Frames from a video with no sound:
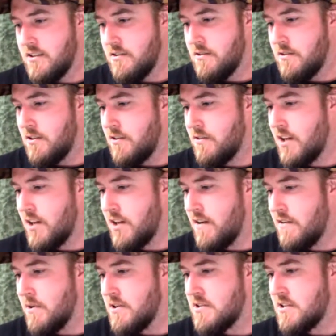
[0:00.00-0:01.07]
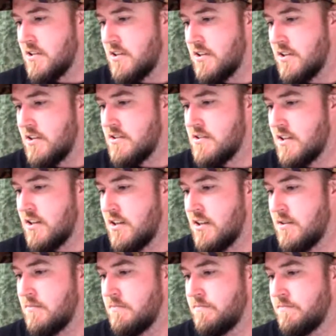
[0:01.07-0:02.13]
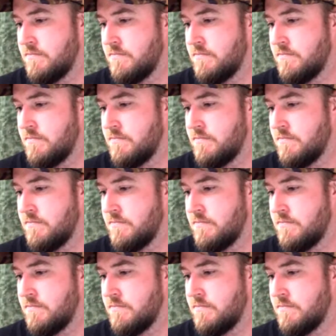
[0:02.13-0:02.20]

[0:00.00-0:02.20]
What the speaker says: Well, I've covered most of the things I